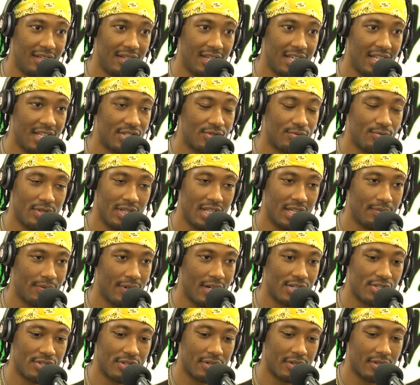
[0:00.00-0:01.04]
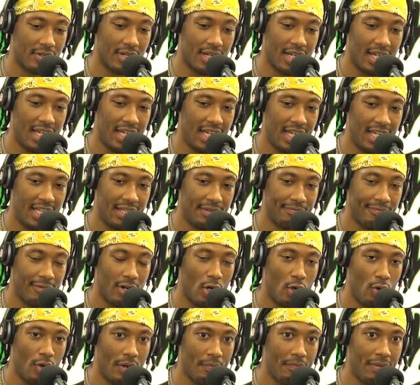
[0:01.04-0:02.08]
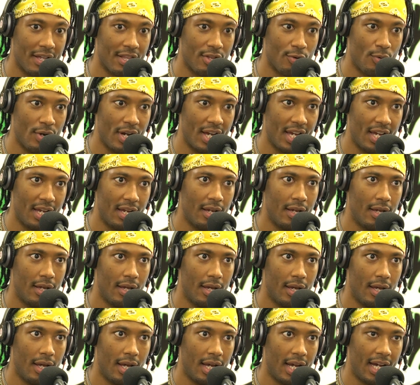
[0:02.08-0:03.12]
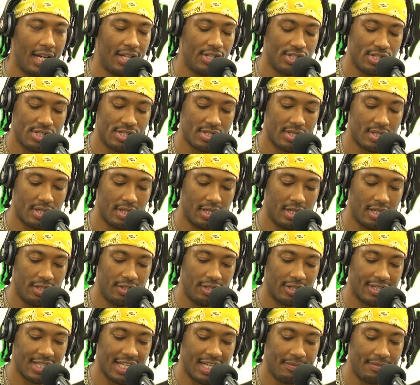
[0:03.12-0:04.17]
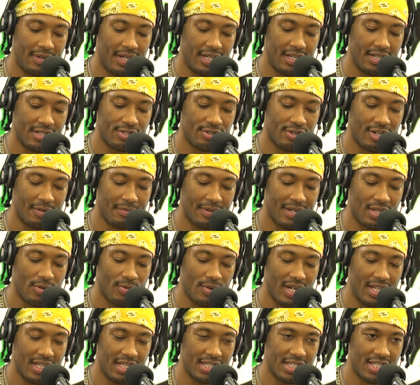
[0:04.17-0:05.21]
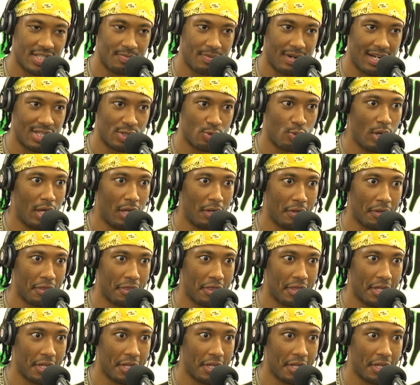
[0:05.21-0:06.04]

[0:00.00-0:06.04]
It's really a pleasure. And by the way, I just looked at my Instagram, by the way. This is my 12th.